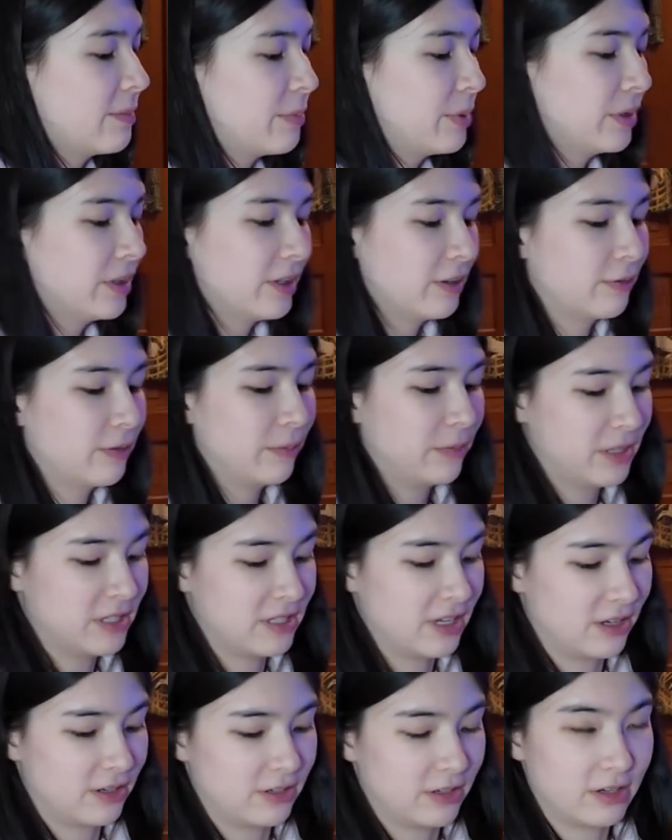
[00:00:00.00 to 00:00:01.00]
pulling from the
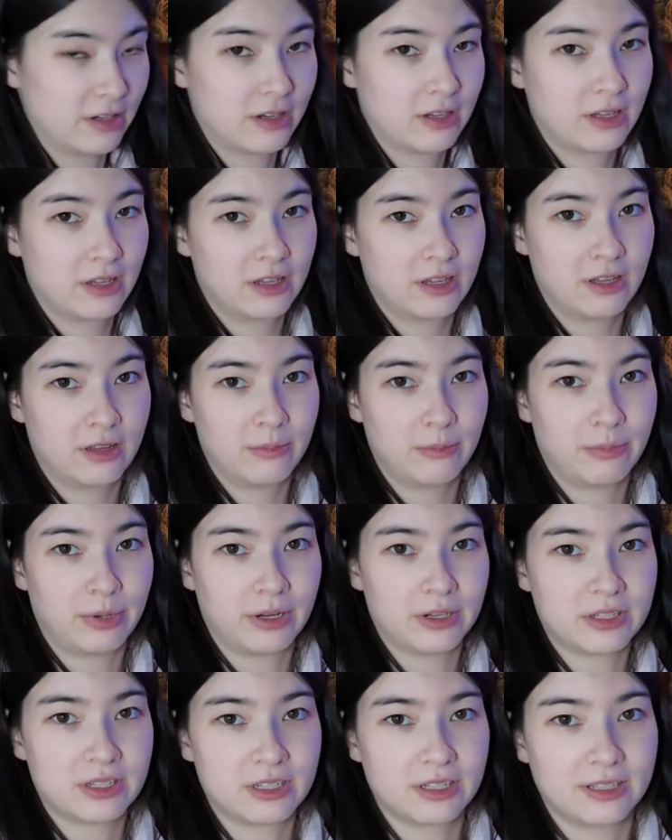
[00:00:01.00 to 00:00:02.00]
center,
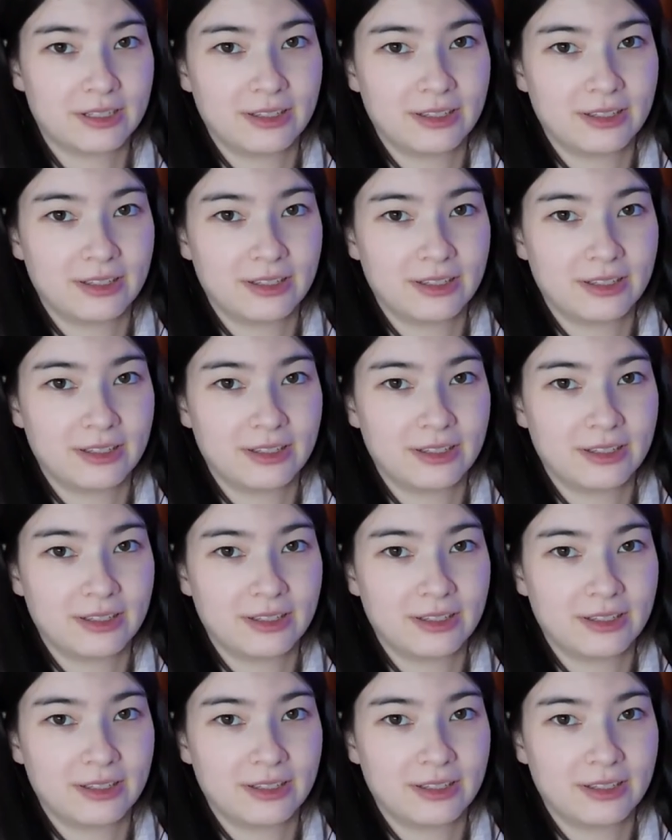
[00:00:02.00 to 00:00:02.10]
personally.